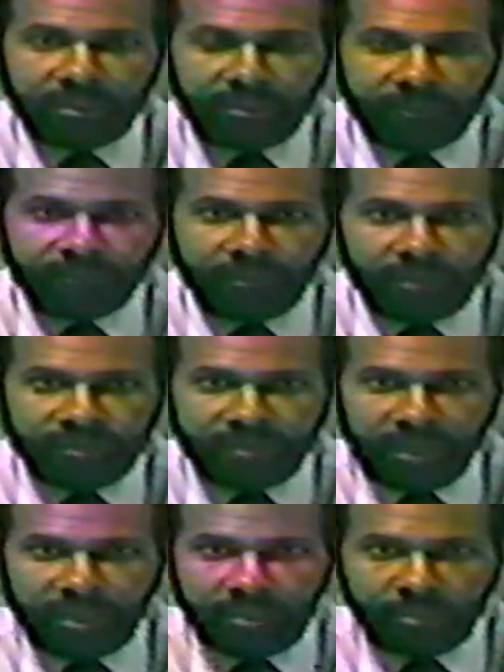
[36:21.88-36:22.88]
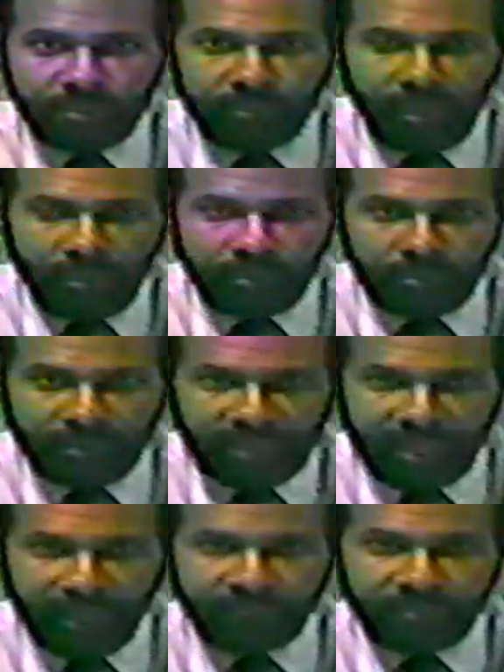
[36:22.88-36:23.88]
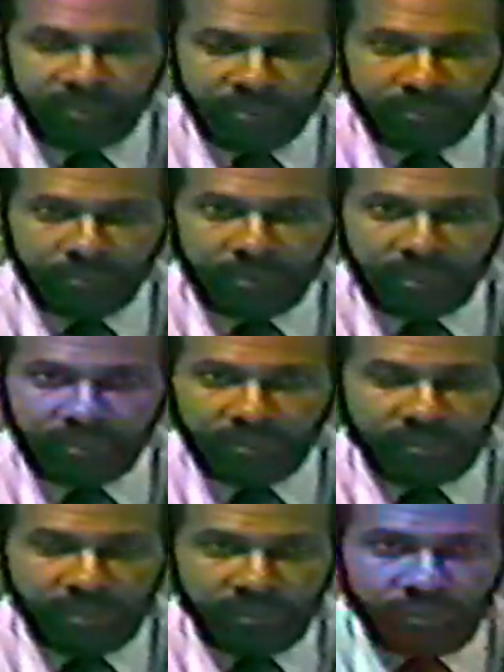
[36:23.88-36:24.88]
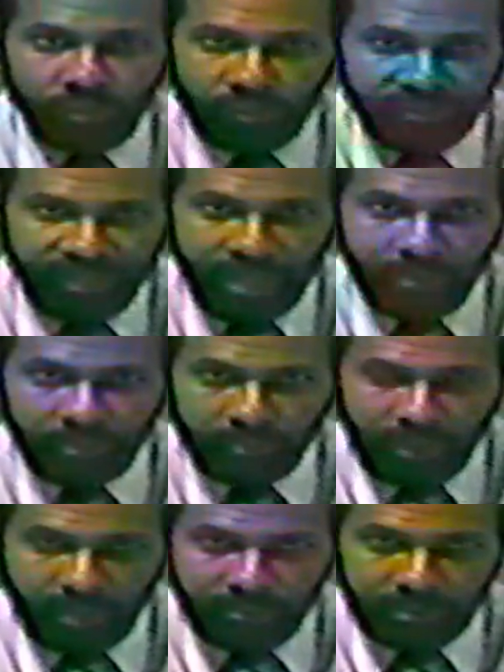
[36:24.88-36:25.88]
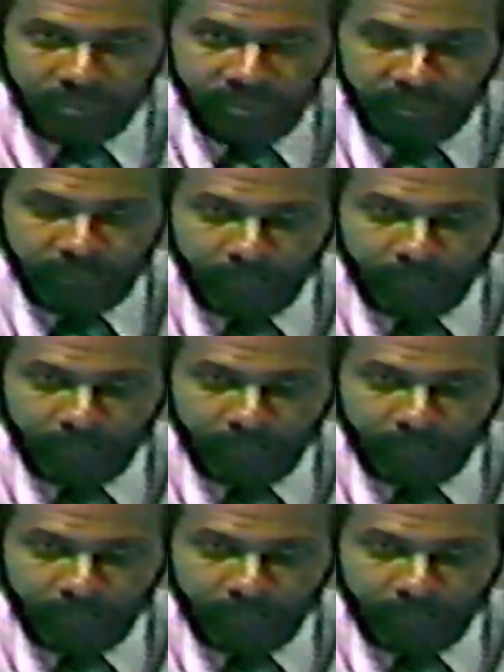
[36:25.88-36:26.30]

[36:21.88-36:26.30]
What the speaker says: The first thing you will probably have to do in your assignment problems,